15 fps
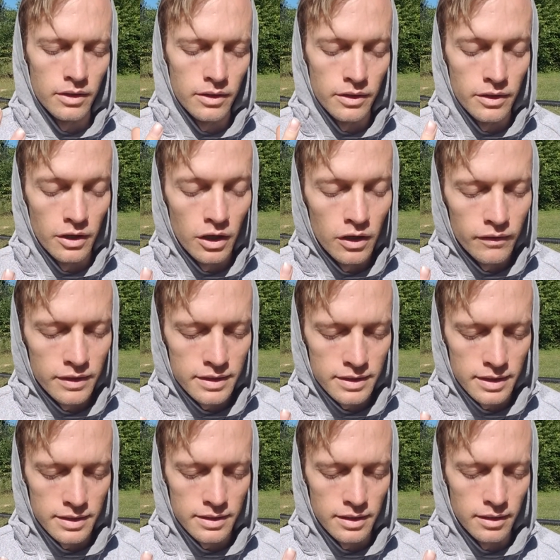the nervous
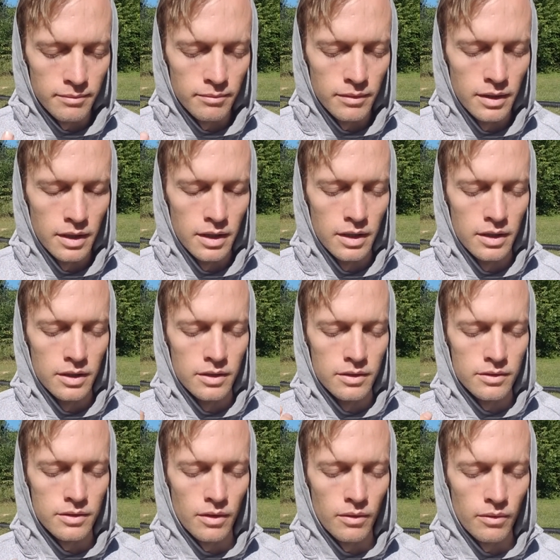system.
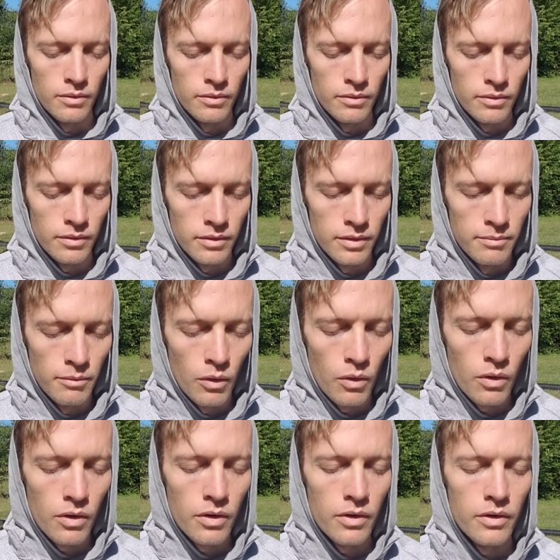So the
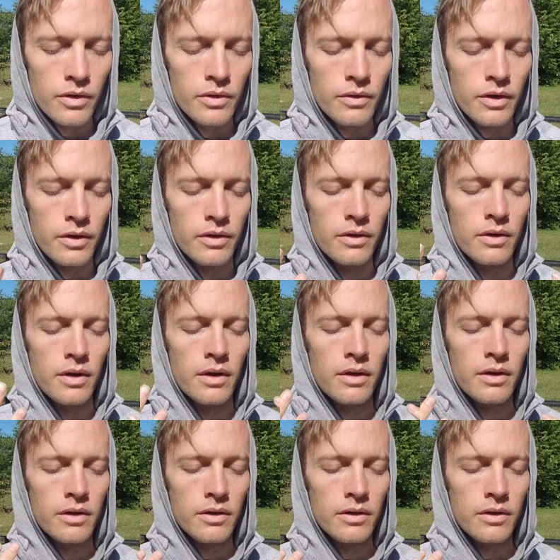more you can